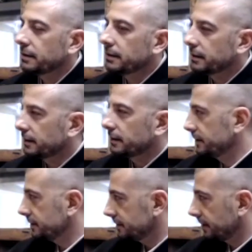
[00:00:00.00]
And it's
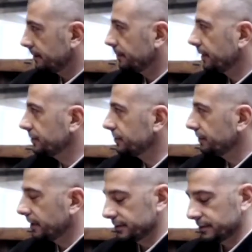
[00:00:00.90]
the same
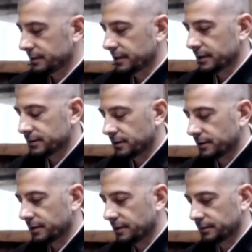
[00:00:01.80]
picture that's on
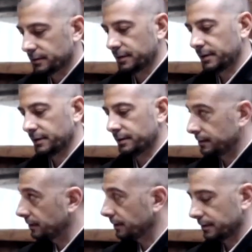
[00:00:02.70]
the altar here
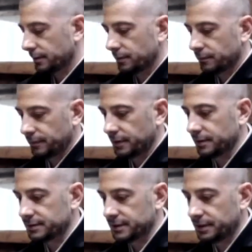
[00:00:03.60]
in the
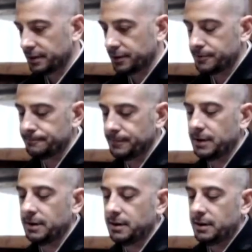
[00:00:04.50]
Zendo.
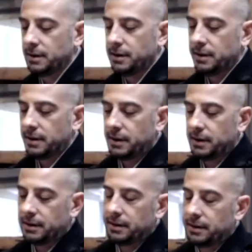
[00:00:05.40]

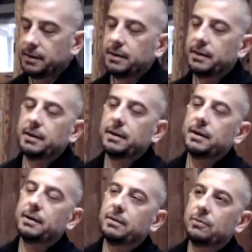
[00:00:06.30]
And
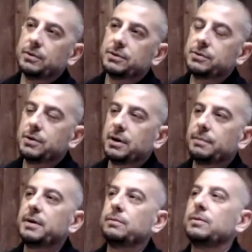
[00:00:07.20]
what struck
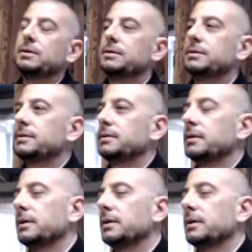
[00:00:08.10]
me was